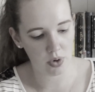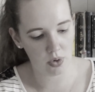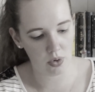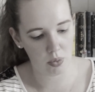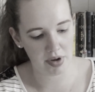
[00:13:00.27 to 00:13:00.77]

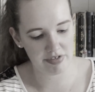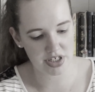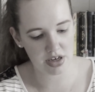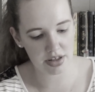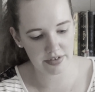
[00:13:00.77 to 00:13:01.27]
or whether to
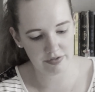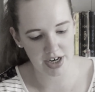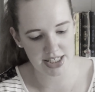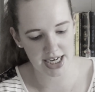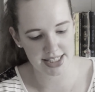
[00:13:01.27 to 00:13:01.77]
cut the
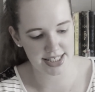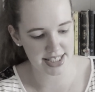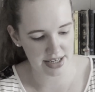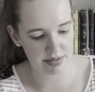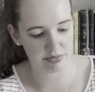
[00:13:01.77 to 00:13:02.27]
thread and
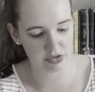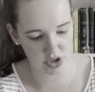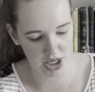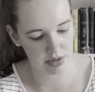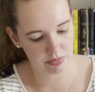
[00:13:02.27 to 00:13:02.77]
set him
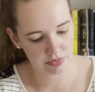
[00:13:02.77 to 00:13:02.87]
free.